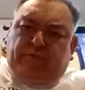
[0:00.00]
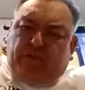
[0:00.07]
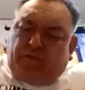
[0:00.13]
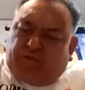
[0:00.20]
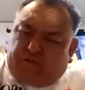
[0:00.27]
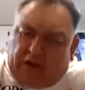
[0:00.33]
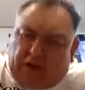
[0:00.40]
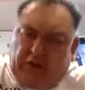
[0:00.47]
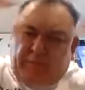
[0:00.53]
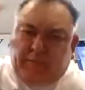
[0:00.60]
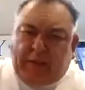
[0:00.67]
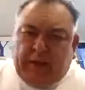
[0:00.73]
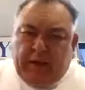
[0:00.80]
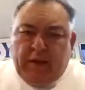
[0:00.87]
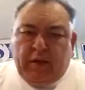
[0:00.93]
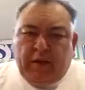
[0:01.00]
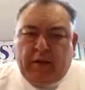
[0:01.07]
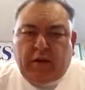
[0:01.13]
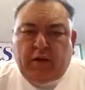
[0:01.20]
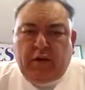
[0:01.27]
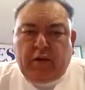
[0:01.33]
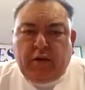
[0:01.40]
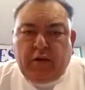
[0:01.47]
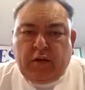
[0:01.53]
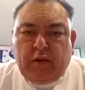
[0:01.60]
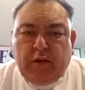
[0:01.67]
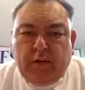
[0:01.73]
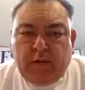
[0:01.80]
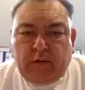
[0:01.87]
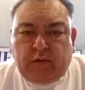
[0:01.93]
to fill me,
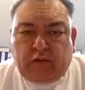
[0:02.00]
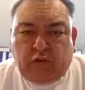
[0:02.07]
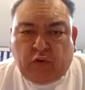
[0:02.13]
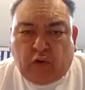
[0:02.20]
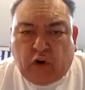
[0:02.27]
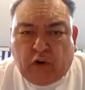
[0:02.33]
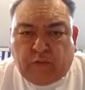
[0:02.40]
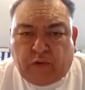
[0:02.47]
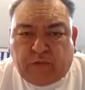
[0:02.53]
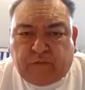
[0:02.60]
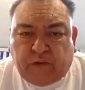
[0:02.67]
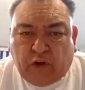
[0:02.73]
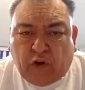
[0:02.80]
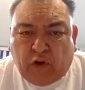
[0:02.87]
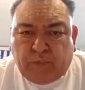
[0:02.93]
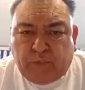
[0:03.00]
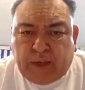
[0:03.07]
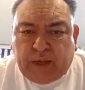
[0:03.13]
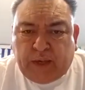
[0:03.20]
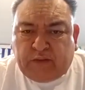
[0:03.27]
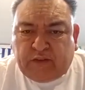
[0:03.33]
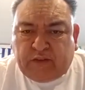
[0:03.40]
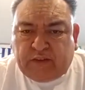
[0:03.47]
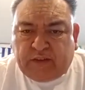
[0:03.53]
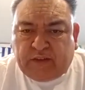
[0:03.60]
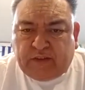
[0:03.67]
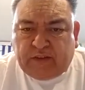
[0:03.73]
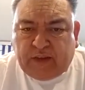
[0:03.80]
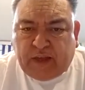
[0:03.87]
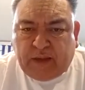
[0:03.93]
to overflow me in
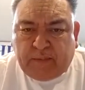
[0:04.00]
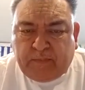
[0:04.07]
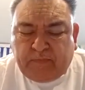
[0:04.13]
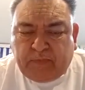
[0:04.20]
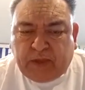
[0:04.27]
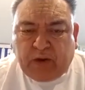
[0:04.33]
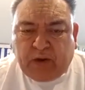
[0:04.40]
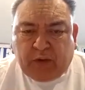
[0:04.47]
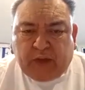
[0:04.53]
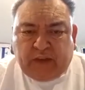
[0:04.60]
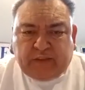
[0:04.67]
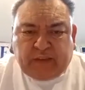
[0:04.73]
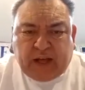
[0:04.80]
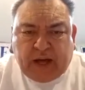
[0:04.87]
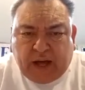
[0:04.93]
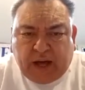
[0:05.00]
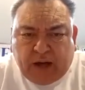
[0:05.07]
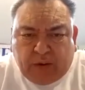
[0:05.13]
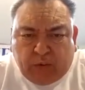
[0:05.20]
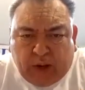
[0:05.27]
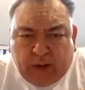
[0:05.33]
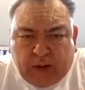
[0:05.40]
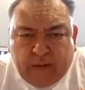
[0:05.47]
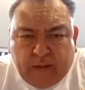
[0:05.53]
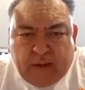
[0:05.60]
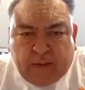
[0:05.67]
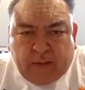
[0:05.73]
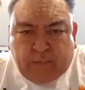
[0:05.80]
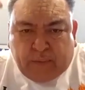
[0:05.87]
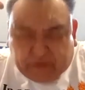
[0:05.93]
Jesus' name. Quiero que esa agua
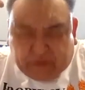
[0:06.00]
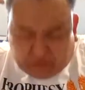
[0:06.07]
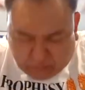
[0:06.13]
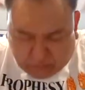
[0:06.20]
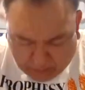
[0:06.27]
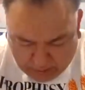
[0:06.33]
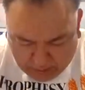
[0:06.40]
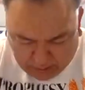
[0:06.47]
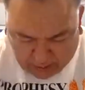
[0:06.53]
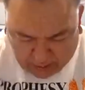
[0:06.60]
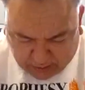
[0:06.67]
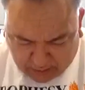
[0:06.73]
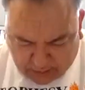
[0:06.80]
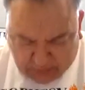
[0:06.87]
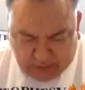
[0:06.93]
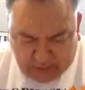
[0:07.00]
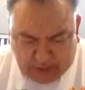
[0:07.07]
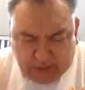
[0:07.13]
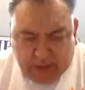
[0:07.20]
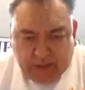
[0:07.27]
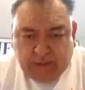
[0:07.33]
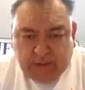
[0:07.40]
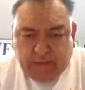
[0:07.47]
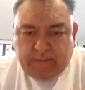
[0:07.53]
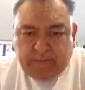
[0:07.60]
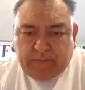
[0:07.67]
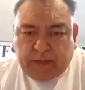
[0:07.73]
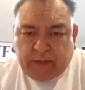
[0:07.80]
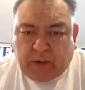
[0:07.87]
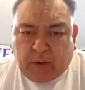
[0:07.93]
me sumerge.
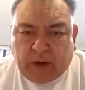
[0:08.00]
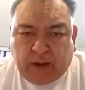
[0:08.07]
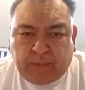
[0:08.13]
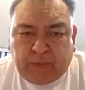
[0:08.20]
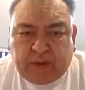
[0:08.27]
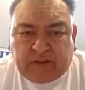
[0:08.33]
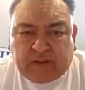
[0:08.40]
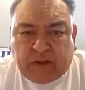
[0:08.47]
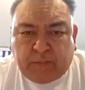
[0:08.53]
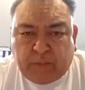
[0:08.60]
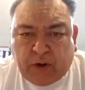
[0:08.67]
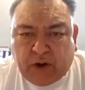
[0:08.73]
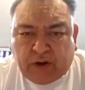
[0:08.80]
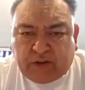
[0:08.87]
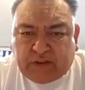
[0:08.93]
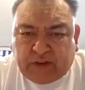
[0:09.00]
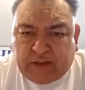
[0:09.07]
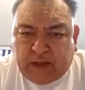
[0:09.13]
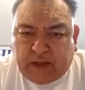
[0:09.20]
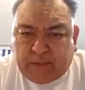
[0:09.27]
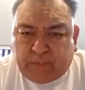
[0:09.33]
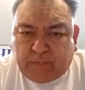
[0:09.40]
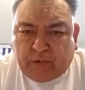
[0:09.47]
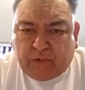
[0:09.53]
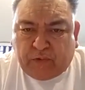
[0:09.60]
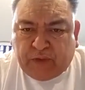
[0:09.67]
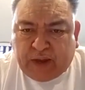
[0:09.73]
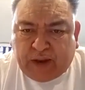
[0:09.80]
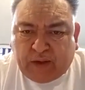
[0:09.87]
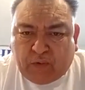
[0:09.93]
I want to be submerged in that
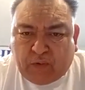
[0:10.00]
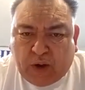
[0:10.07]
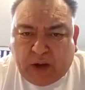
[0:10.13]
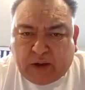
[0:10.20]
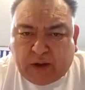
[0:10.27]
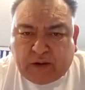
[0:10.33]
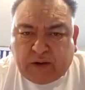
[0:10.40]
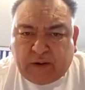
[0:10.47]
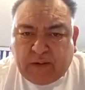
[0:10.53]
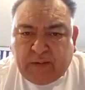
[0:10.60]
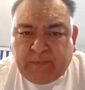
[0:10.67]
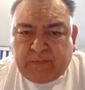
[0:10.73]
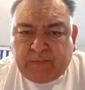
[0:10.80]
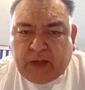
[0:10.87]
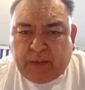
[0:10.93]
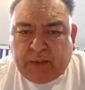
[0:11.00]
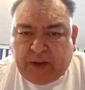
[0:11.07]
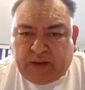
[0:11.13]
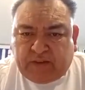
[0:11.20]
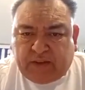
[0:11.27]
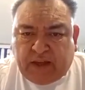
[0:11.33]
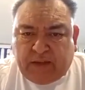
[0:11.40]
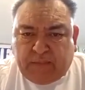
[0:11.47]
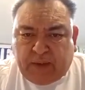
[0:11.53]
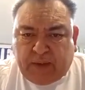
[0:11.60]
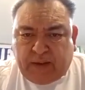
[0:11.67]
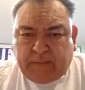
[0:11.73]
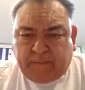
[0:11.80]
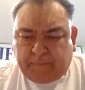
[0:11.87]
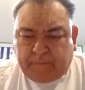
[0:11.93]
prophetic water. How many say
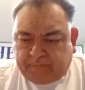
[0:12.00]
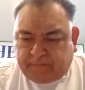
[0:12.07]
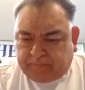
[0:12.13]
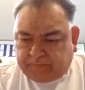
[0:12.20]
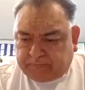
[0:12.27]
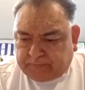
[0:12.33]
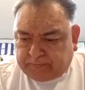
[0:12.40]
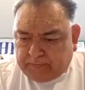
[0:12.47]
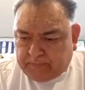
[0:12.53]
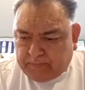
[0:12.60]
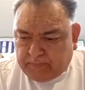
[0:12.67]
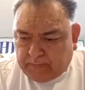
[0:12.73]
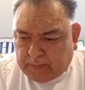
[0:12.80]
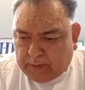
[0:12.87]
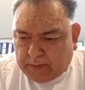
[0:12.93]
amen? Amen.